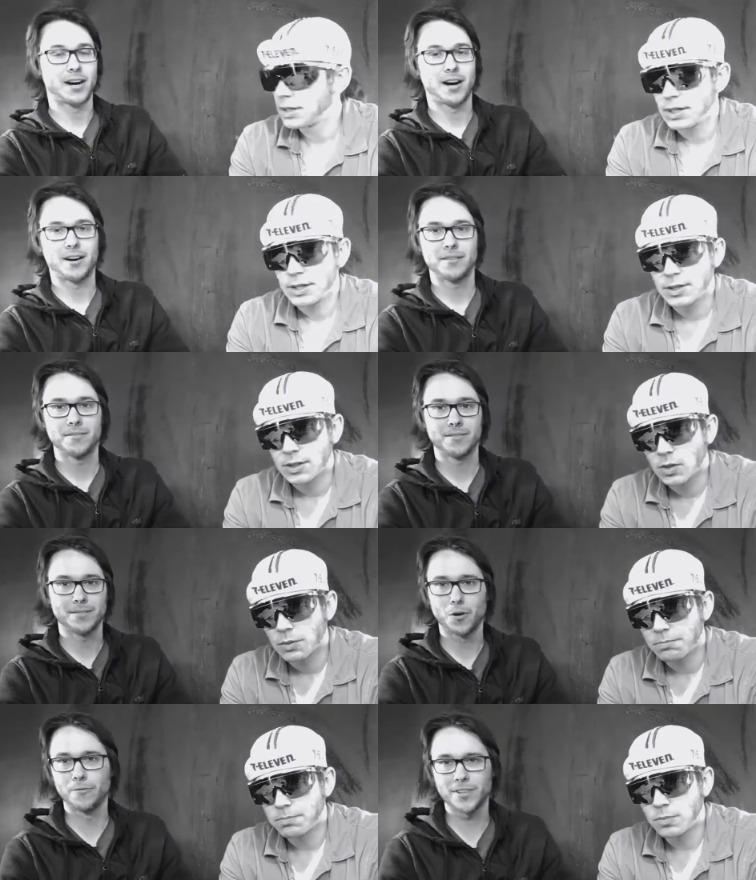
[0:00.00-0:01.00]
Speaker 1: uh,
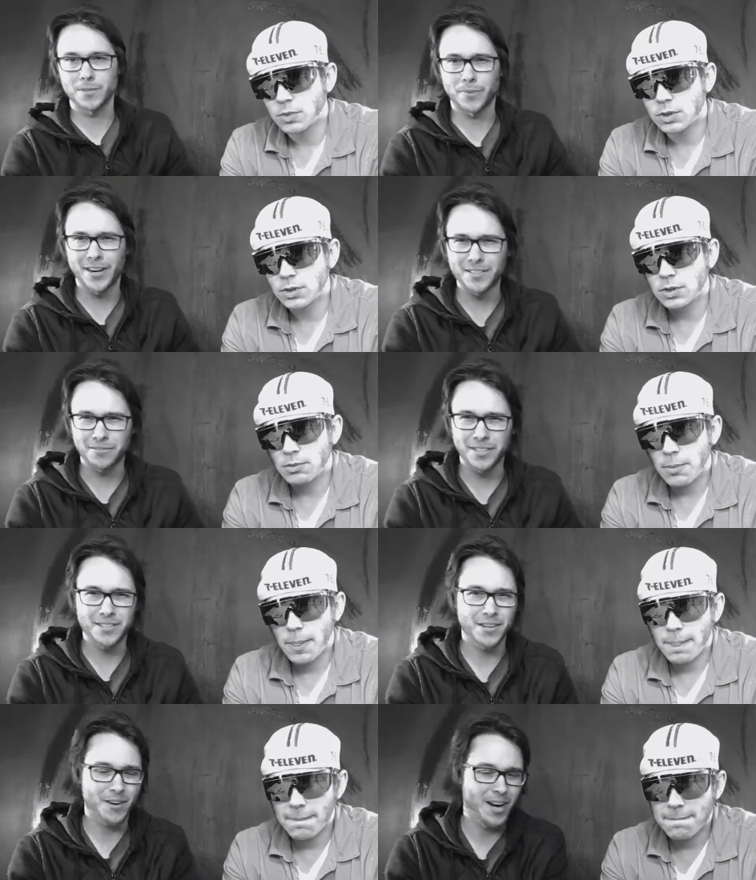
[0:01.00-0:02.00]
old Vincent Price
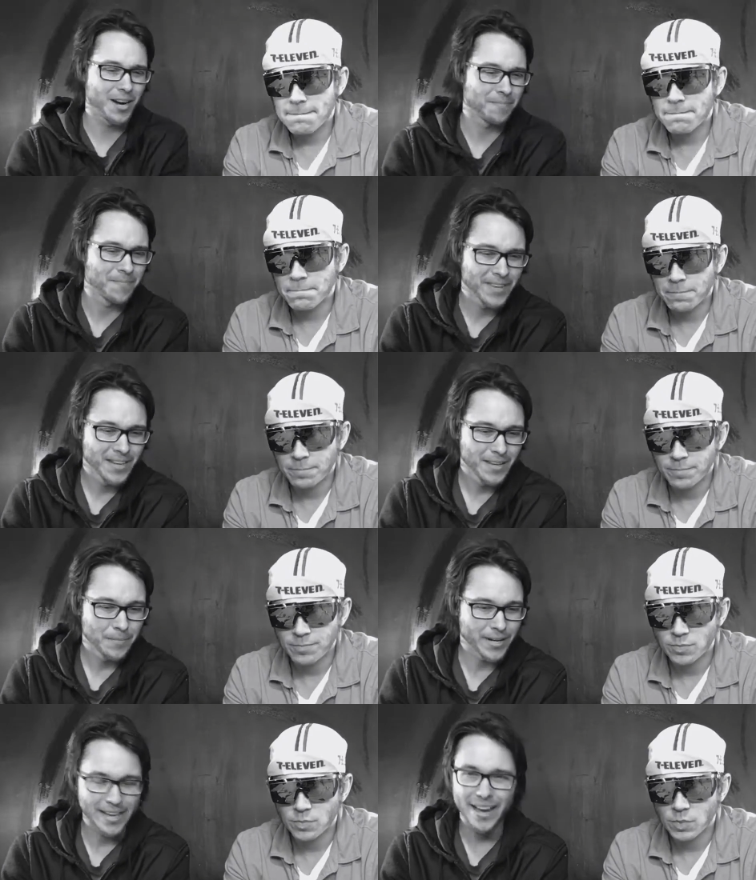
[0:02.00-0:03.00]
flicks, you know. Um,
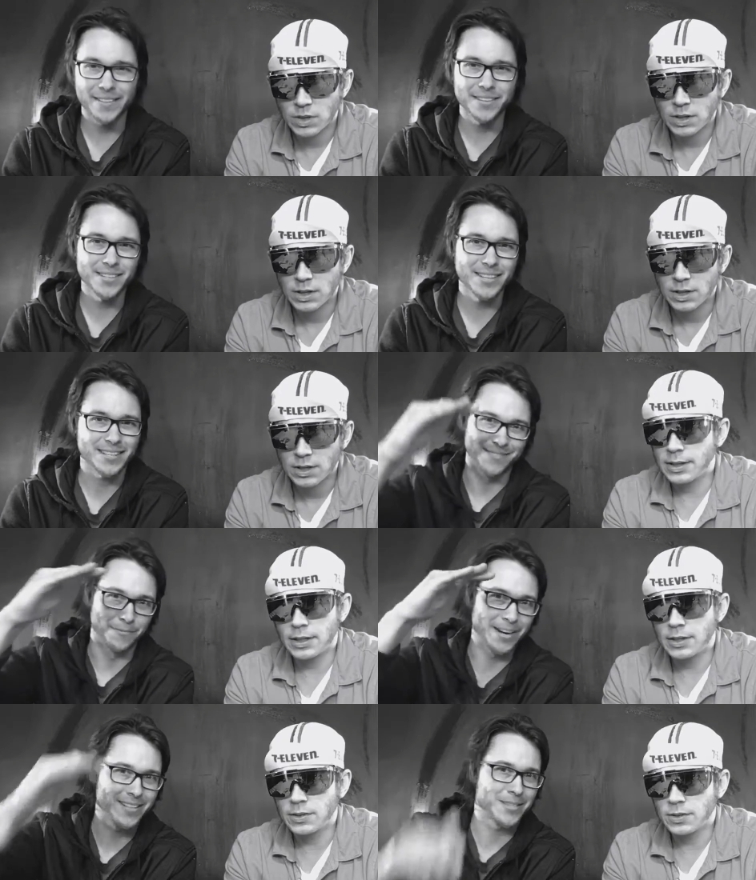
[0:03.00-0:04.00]
but yeah, this like
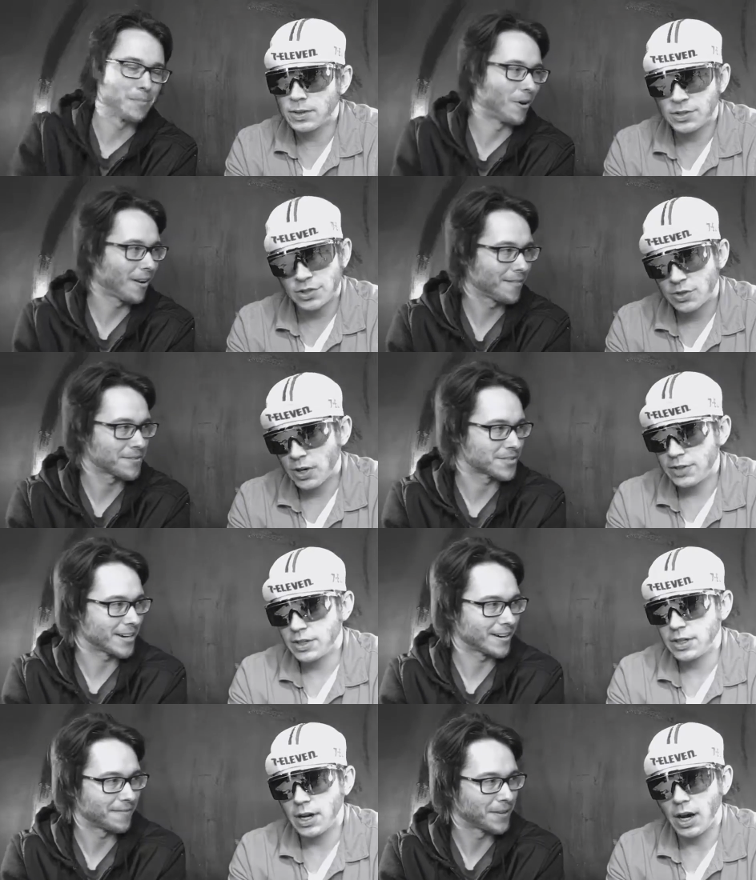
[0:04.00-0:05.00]
raised the this bar for
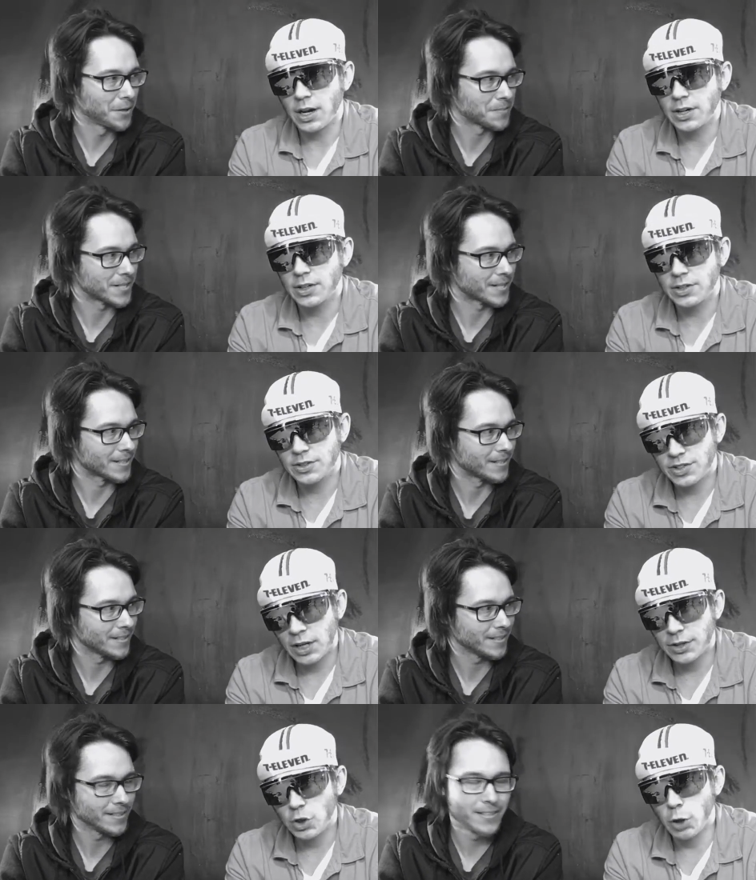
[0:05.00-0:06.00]
scary uh, films here.
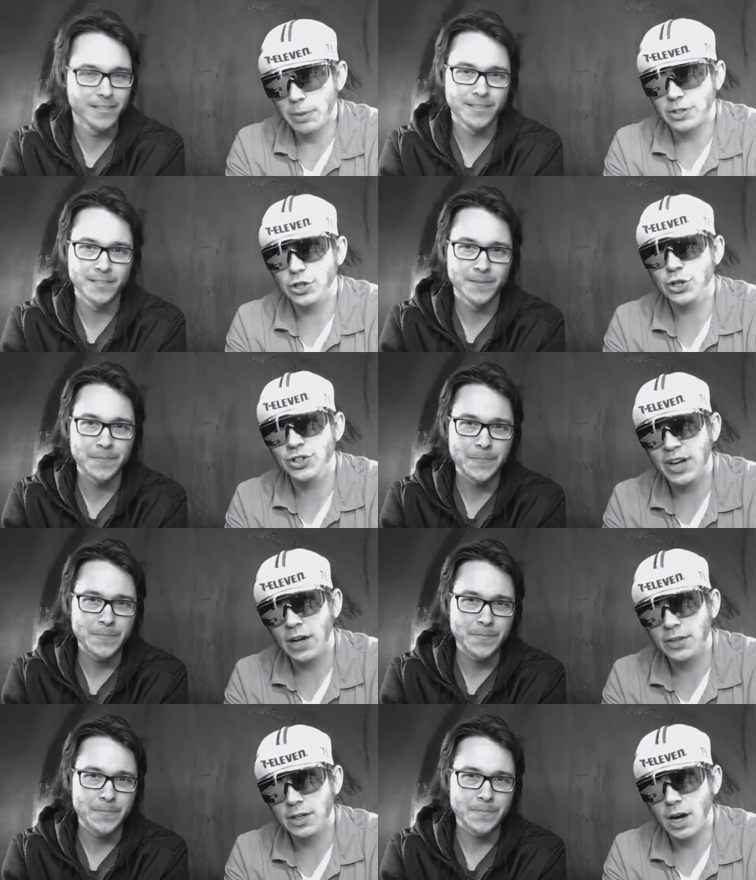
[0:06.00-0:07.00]
Speaker 2: Stanley Kubrick turned
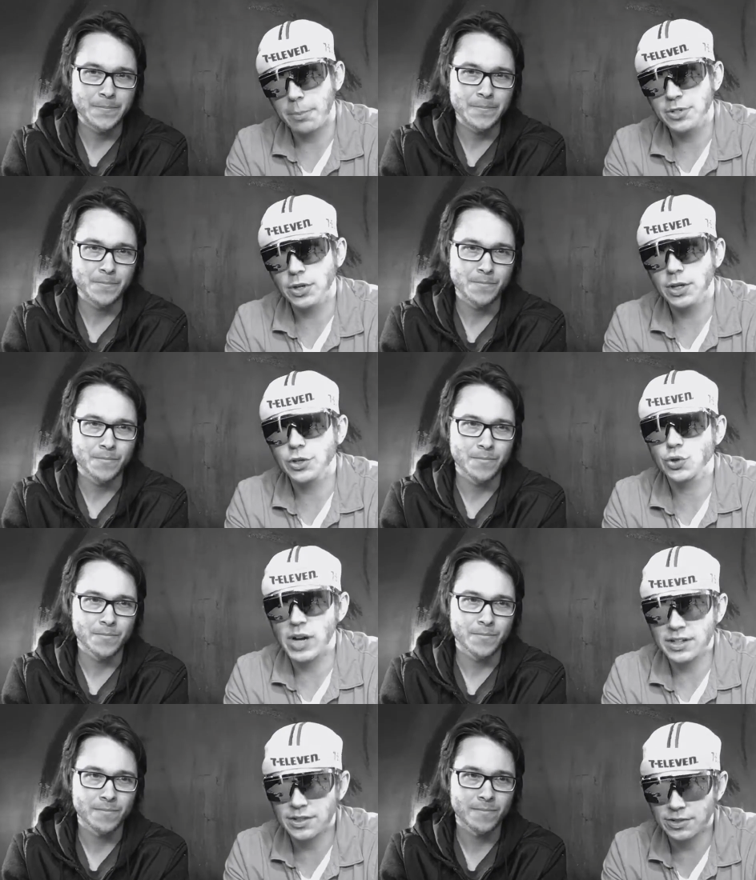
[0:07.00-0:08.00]
down the opportunity to
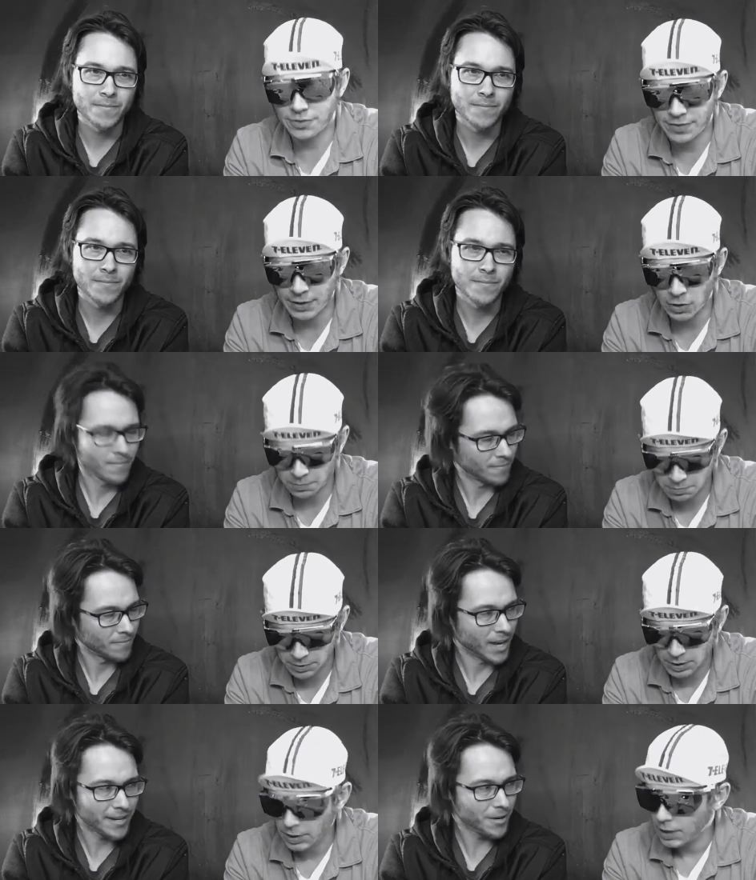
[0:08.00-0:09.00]
direct this film.
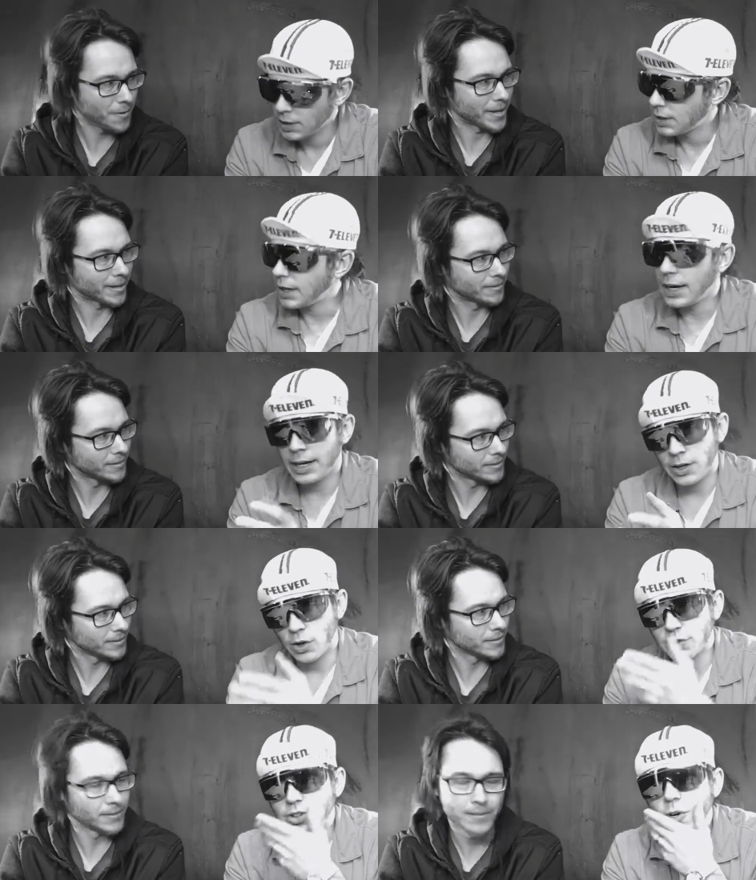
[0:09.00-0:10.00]
I didn't know that. And
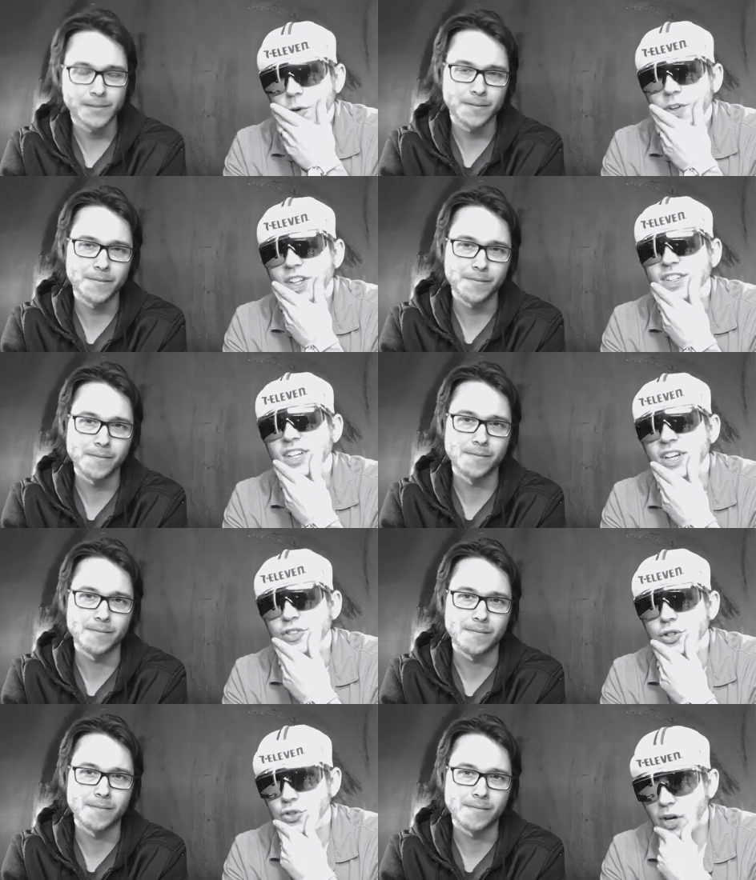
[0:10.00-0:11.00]
also, the
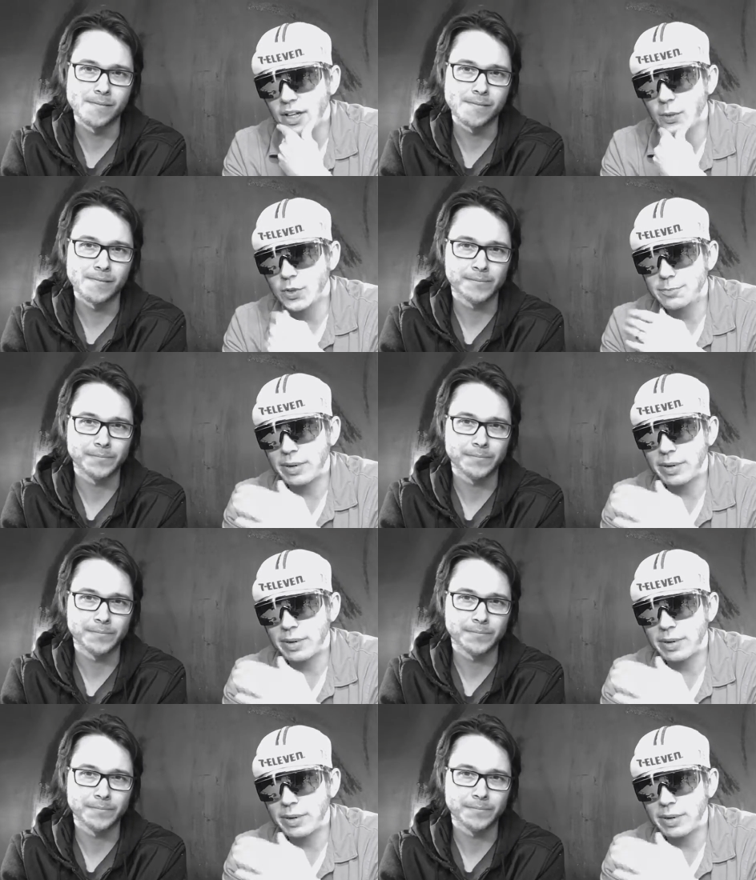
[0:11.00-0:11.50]
teaser trailer was